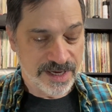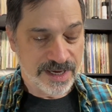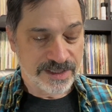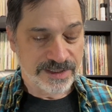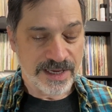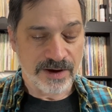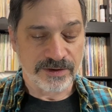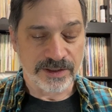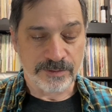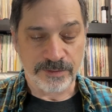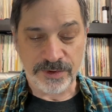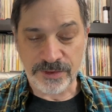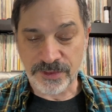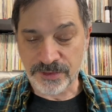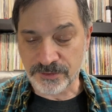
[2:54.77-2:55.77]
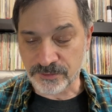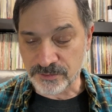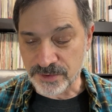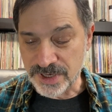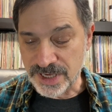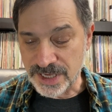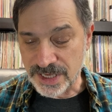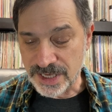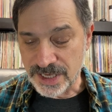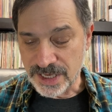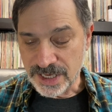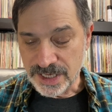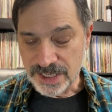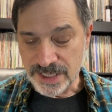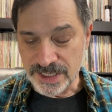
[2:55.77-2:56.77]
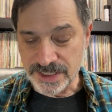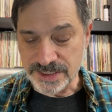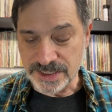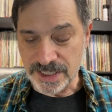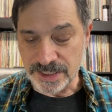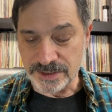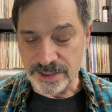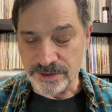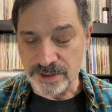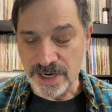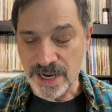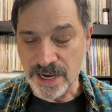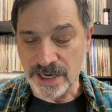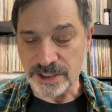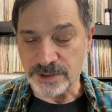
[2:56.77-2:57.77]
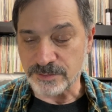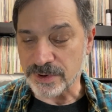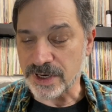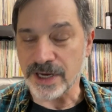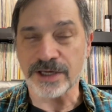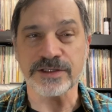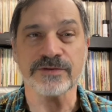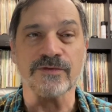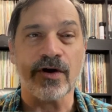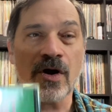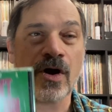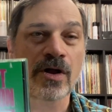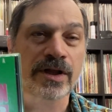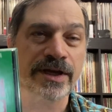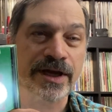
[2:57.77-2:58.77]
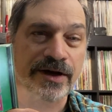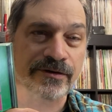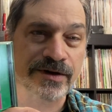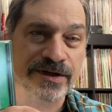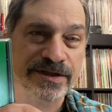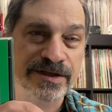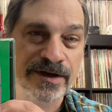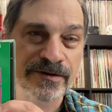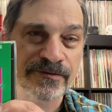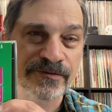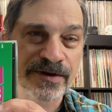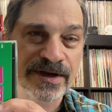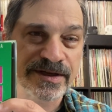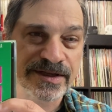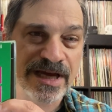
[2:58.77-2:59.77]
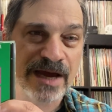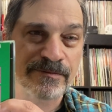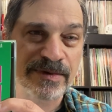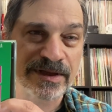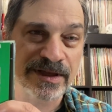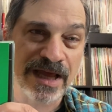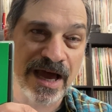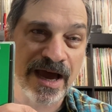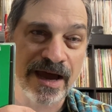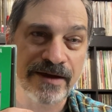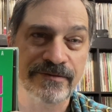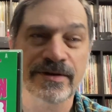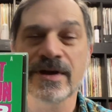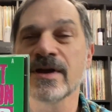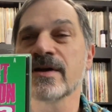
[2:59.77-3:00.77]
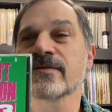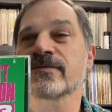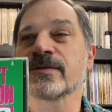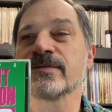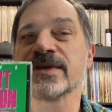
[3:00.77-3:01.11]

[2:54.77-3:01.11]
Now, number 3 is another hodgepodge of all eras of Frank Zappa live from the